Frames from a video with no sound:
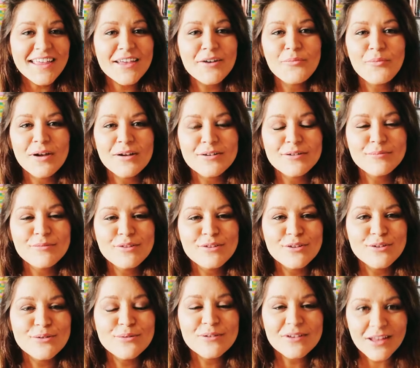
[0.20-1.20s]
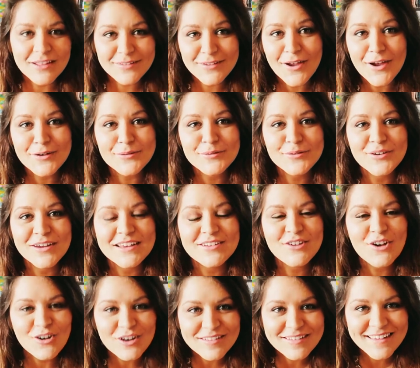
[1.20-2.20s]
Hi and welcome to Llantarnam
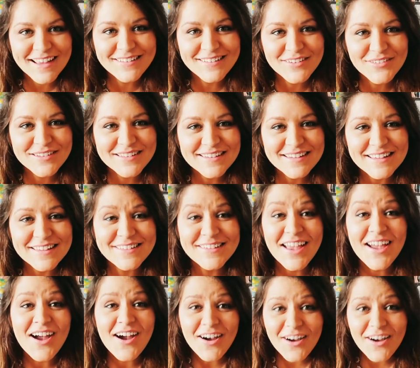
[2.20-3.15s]
Grange holiday activities.